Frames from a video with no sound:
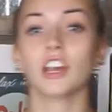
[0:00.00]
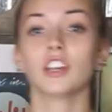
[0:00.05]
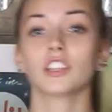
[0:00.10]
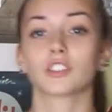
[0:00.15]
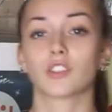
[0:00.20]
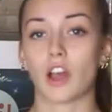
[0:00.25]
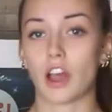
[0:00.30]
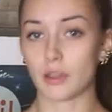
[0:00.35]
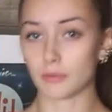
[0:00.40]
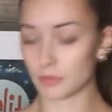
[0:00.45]

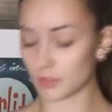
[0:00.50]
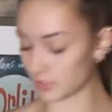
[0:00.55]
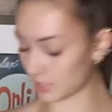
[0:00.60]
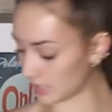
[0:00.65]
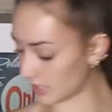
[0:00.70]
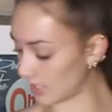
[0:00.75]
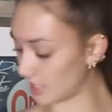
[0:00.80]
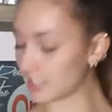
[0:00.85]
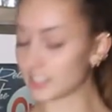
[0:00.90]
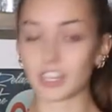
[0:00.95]
So I'm
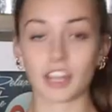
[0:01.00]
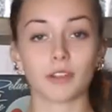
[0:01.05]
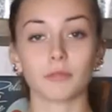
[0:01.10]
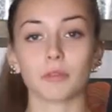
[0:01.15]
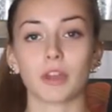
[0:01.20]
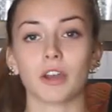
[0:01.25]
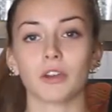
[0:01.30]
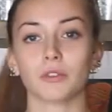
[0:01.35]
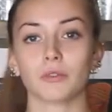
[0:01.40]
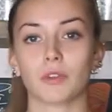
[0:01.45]
using these
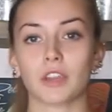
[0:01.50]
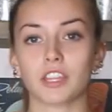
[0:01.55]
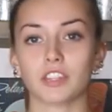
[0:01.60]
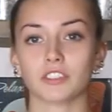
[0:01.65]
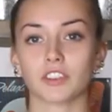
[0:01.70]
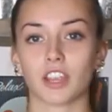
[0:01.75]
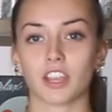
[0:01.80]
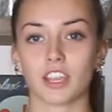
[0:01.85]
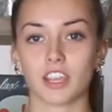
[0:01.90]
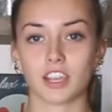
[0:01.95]
10 pound
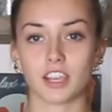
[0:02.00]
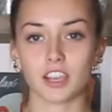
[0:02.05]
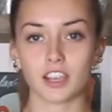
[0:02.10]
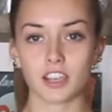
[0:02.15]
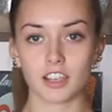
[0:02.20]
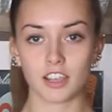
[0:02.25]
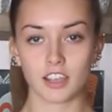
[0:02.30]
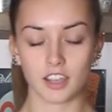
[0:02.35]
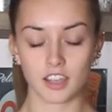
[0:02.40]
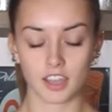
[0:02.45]
weights right here,
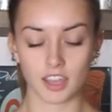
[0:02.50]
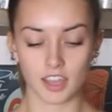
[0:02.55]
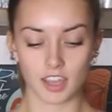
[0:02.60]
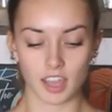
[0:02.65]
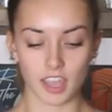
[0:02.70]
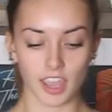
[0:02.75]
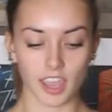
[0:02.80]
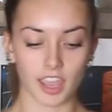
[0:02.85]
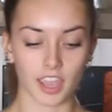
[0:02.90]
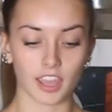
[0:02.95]

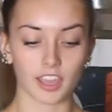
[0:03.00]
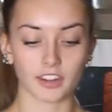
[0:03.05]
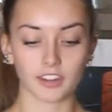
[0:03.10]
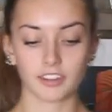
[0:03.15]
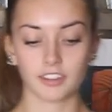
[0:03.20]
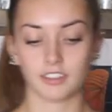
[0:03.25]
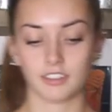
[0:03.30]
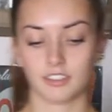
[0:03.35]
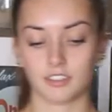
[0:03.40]
and